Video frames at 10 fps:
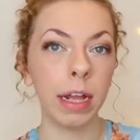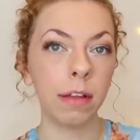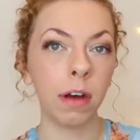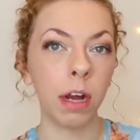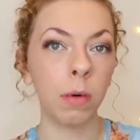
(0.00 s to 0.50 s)

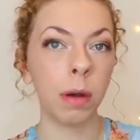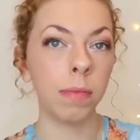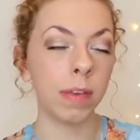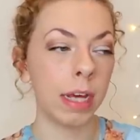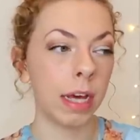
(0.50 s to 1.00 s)
That's kind of what
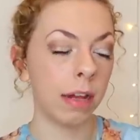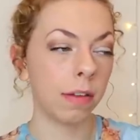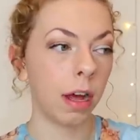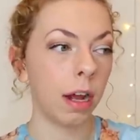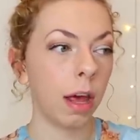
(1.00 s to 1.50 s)
I'm seeing. And
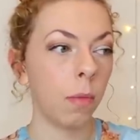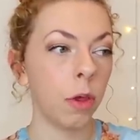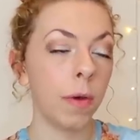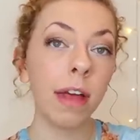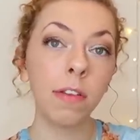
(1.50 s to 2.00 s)
it's kind of like
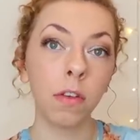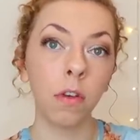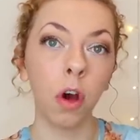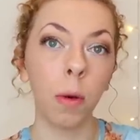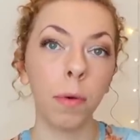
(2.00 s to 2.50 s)
when you get to the
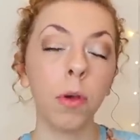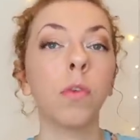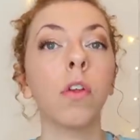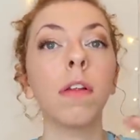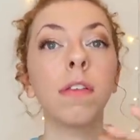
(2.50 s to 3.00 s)
top,
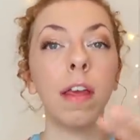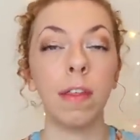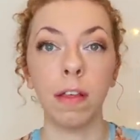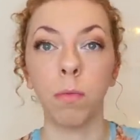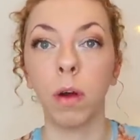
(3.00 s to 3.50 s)
you'll start to see
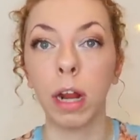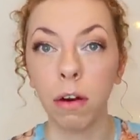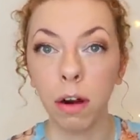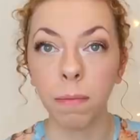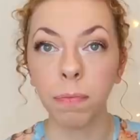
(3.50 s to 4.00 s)
things more
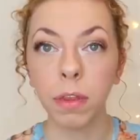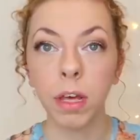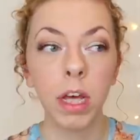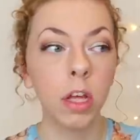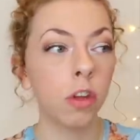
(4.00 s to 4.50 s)
clearer.
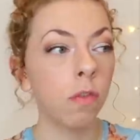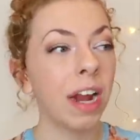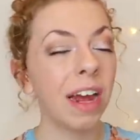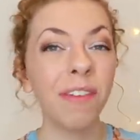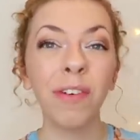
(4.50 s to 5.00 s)
So
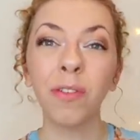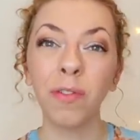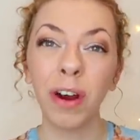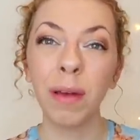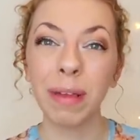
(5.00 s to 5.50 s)
right now it feels
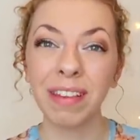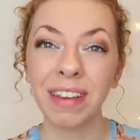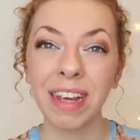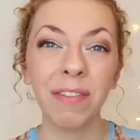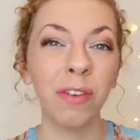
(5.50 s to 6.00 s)
very
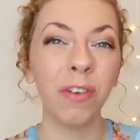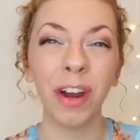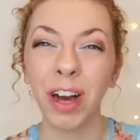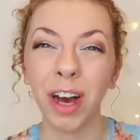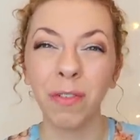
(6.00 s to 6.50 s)
misty, it feels
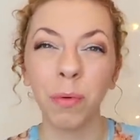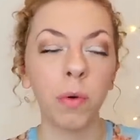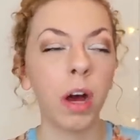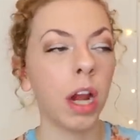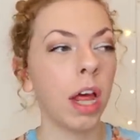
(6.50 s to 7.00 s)
very
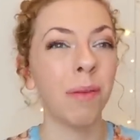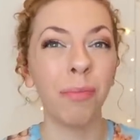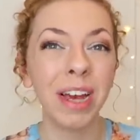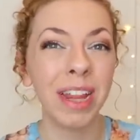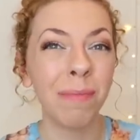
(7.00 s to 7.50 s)
uncomfortable, kind of like your
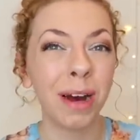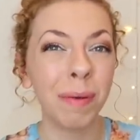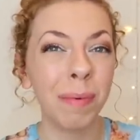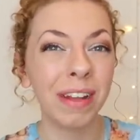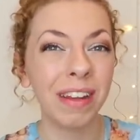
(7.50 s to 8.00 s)
breathing might
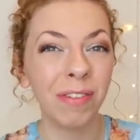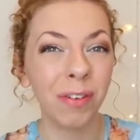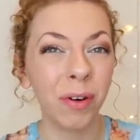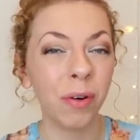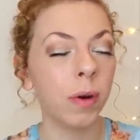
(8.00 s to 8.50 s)
be a bit
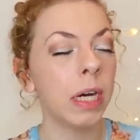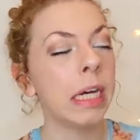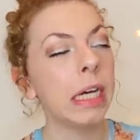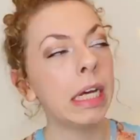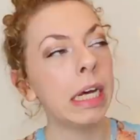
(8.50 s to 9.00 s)
difficult.
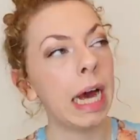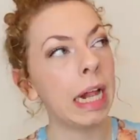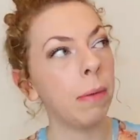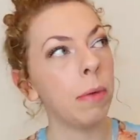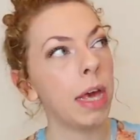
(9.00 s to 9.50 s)

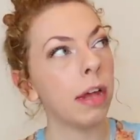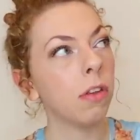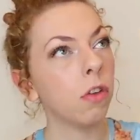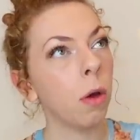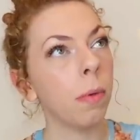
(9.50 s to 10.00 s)
And then when you get
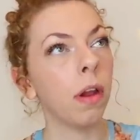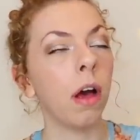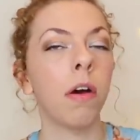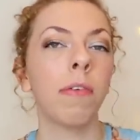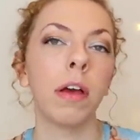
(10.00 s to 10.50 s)
to the top, you're
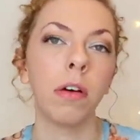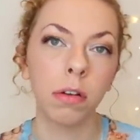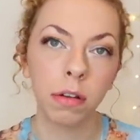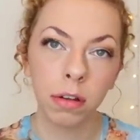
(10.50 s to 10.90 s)
like, oh, thank God.